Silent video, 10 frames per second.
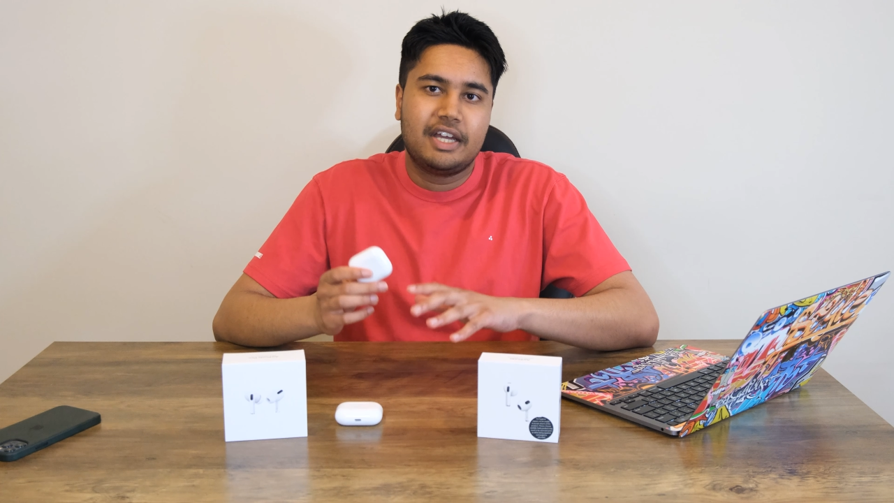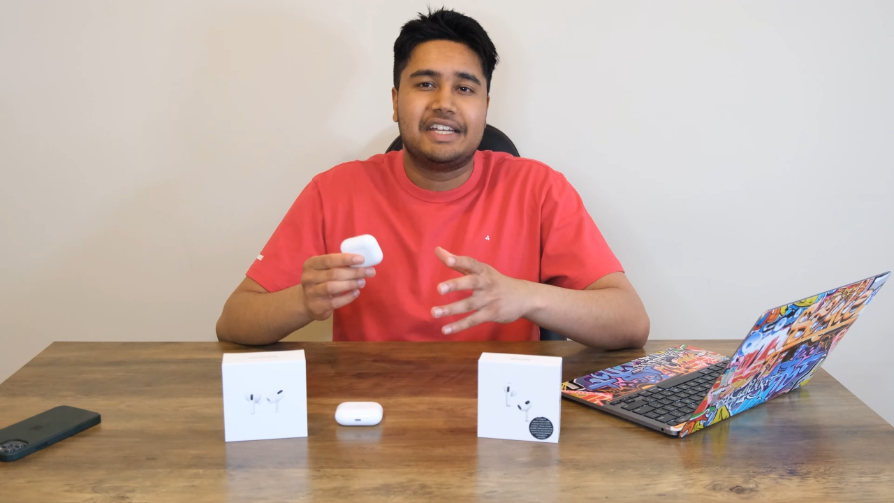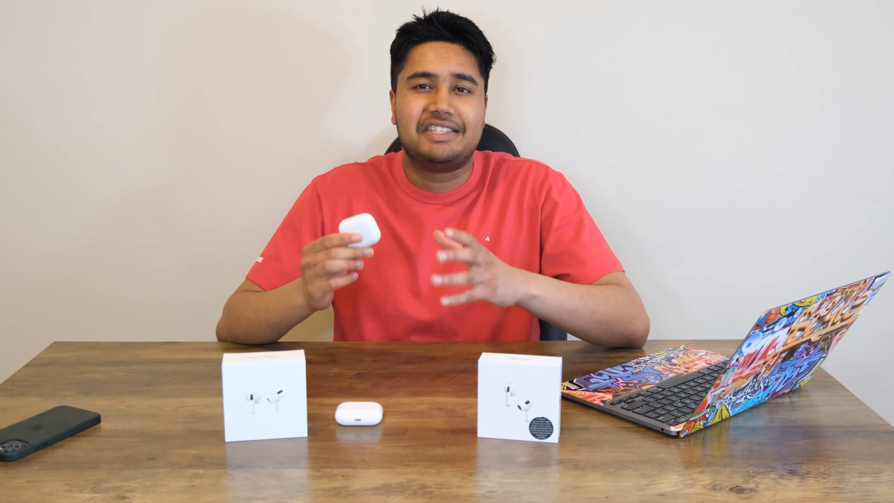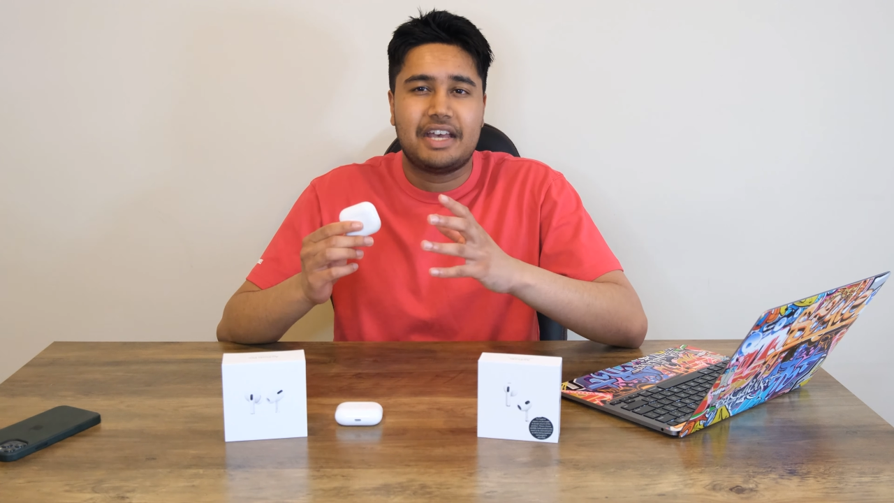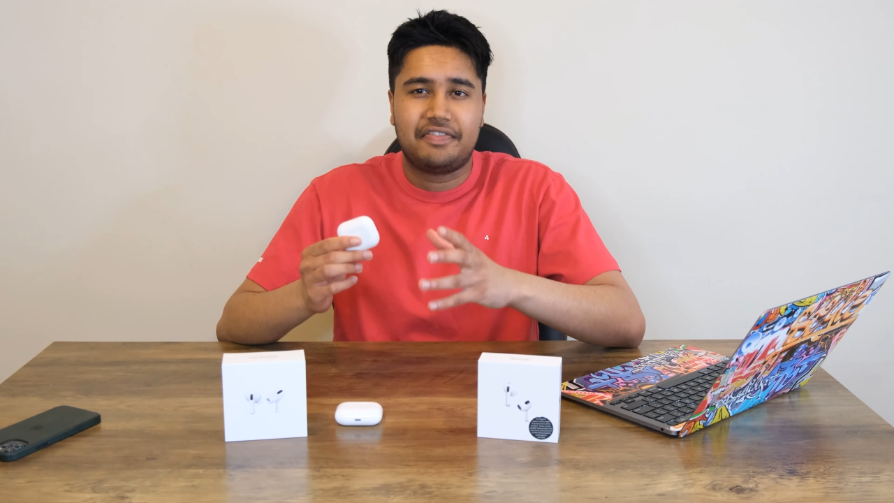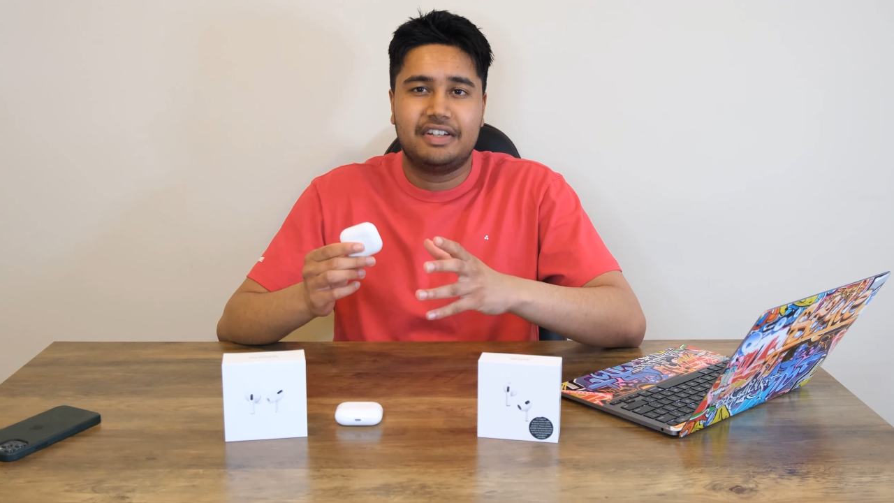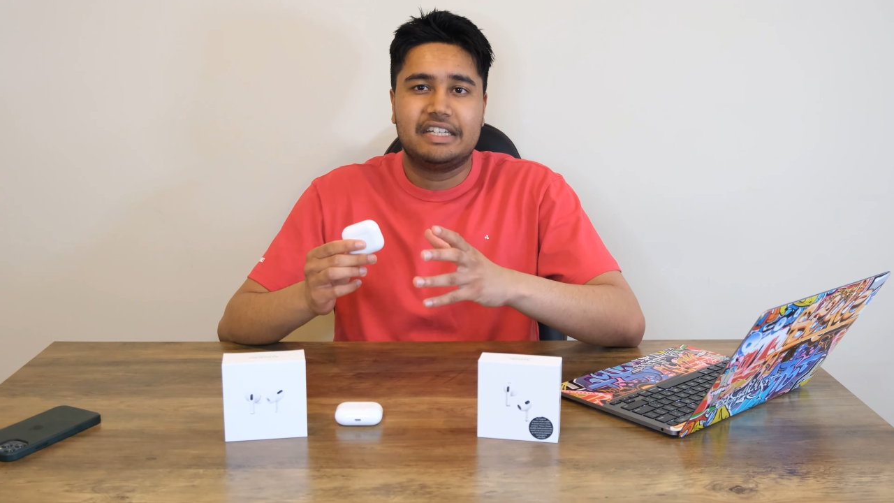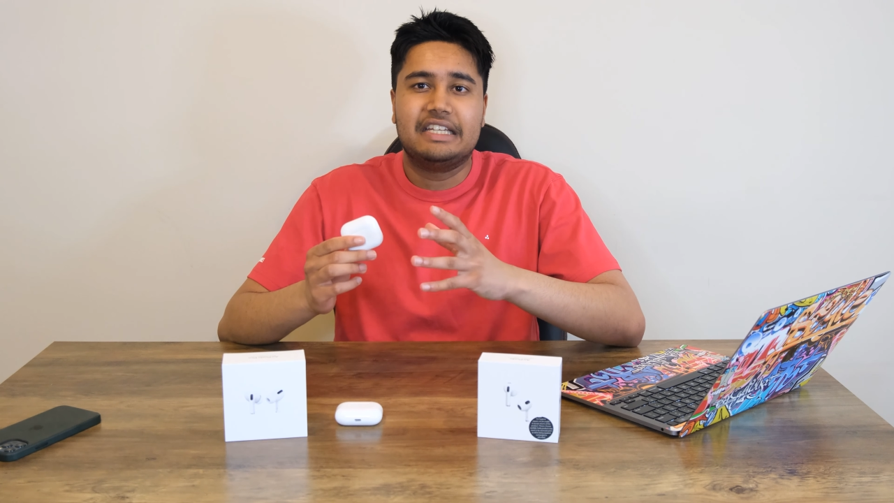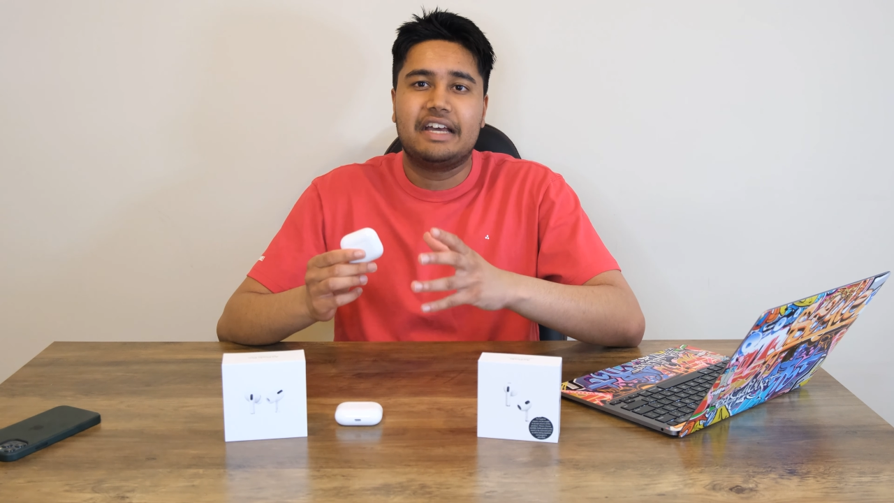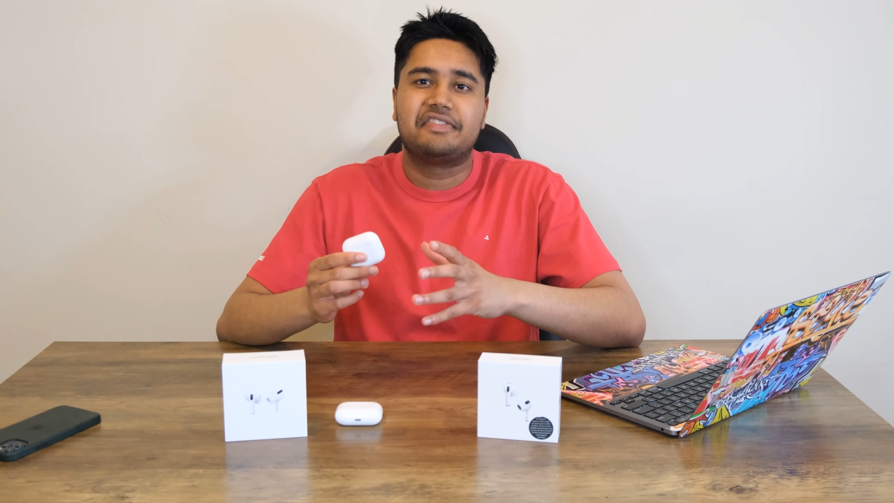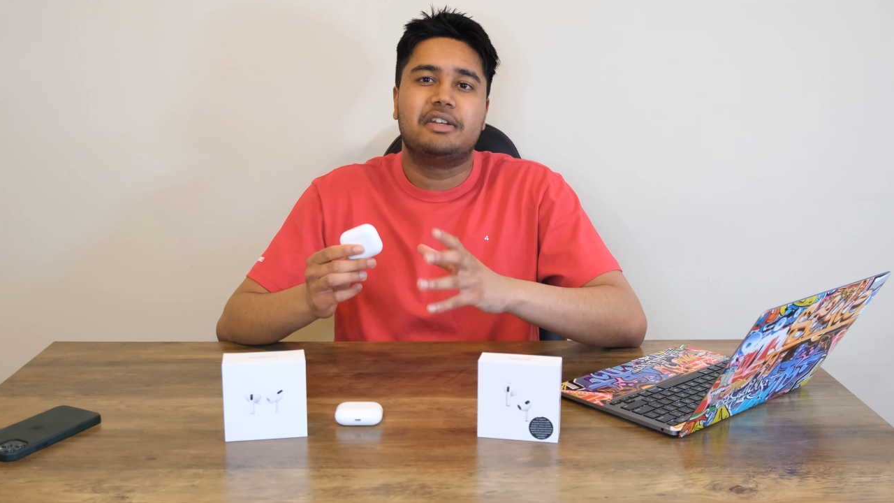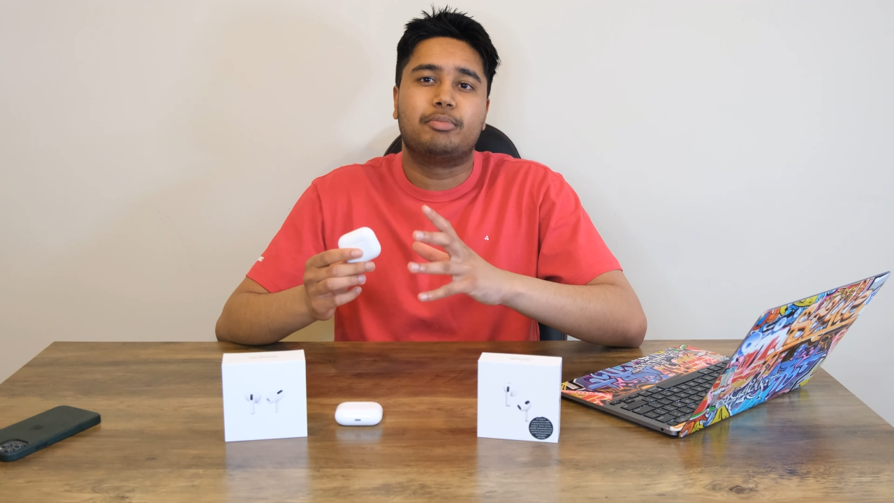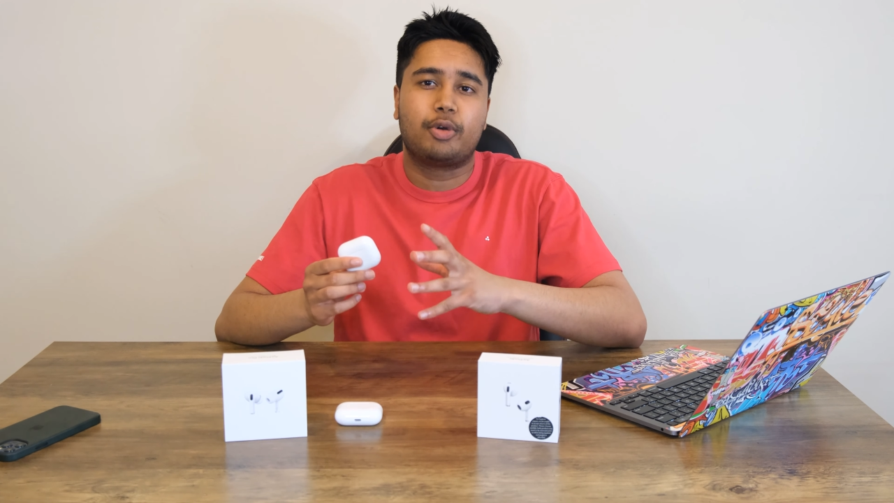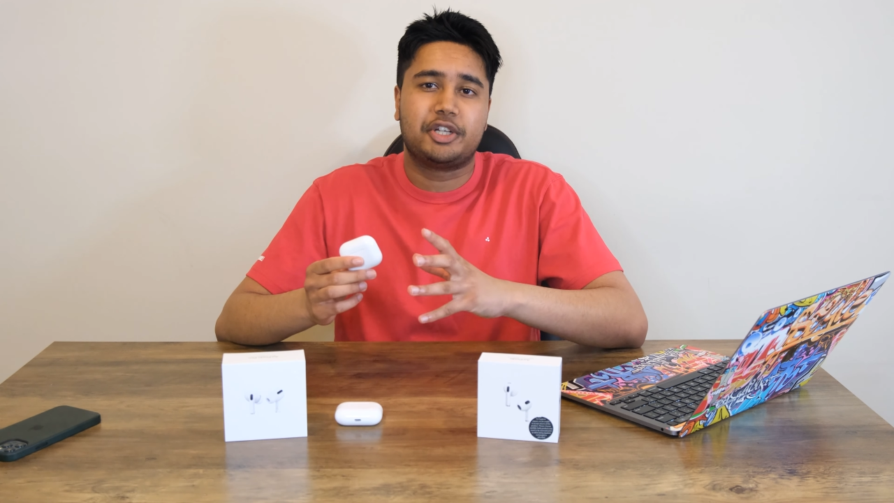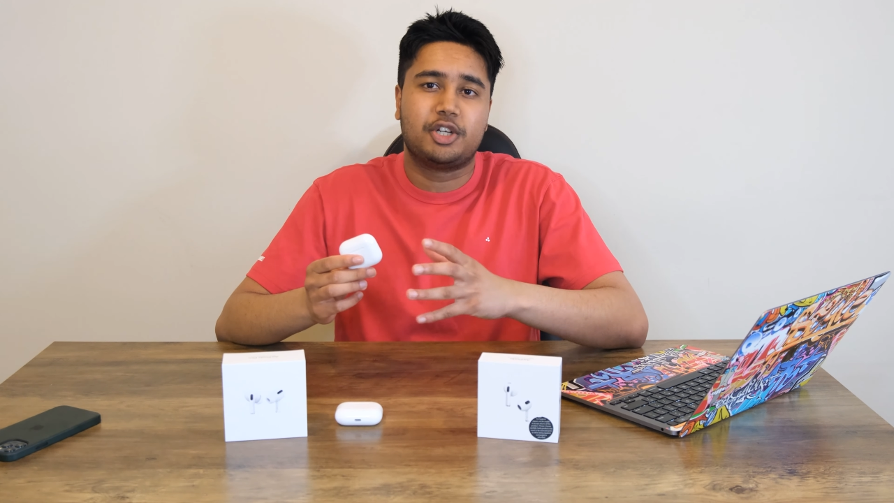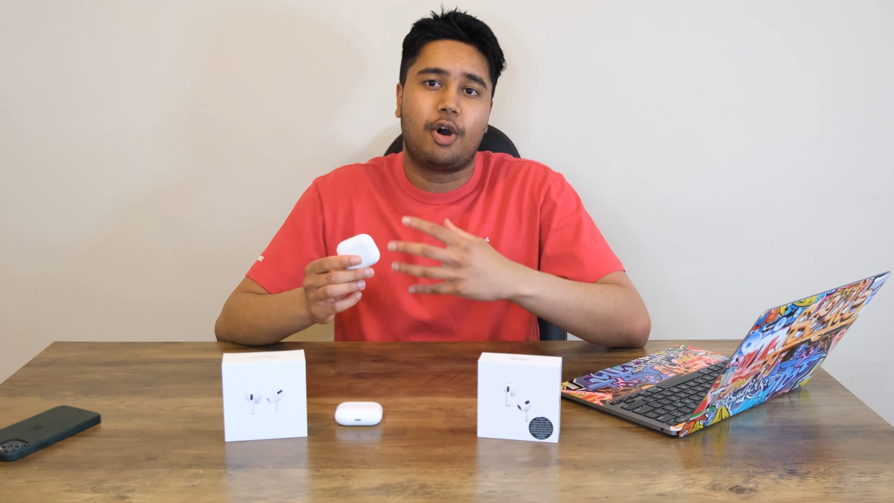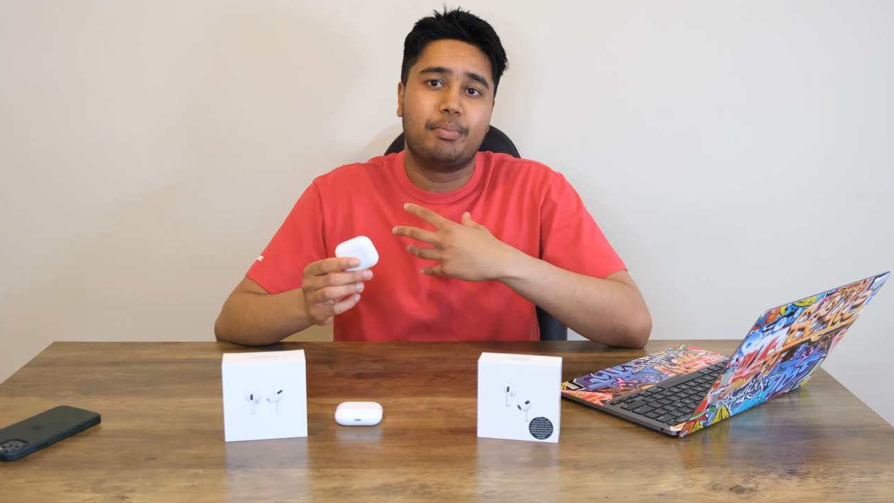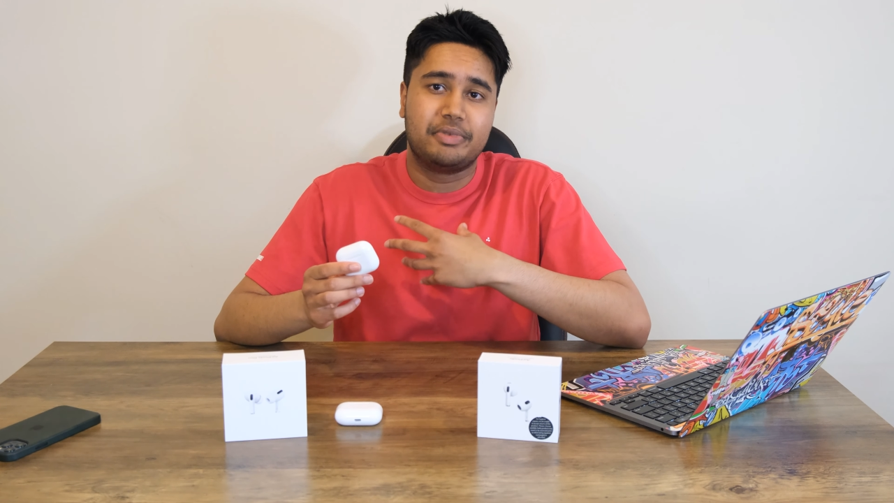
it definitely left an impression on